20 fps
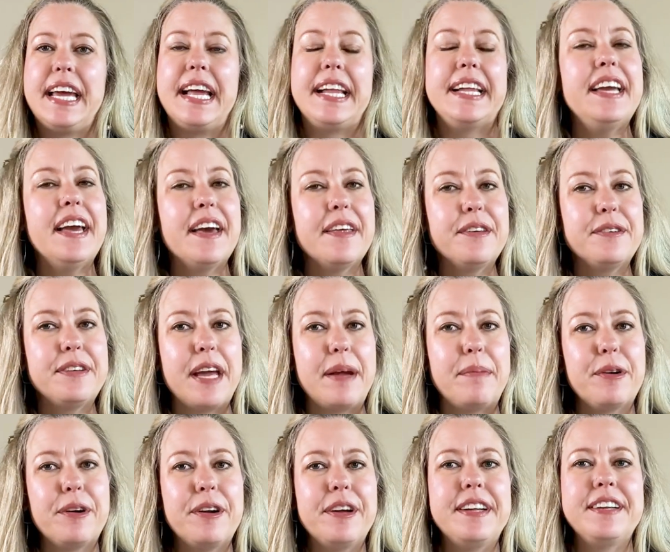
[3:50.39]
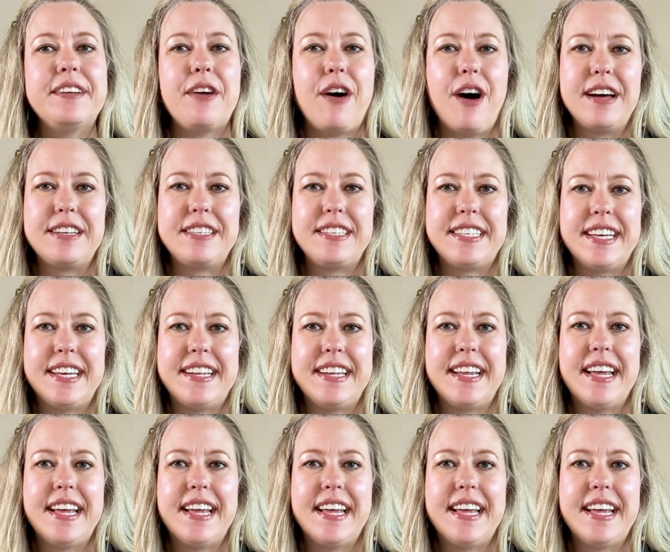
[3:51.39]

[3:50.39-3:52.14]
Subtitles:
any other neighborhood in Austin: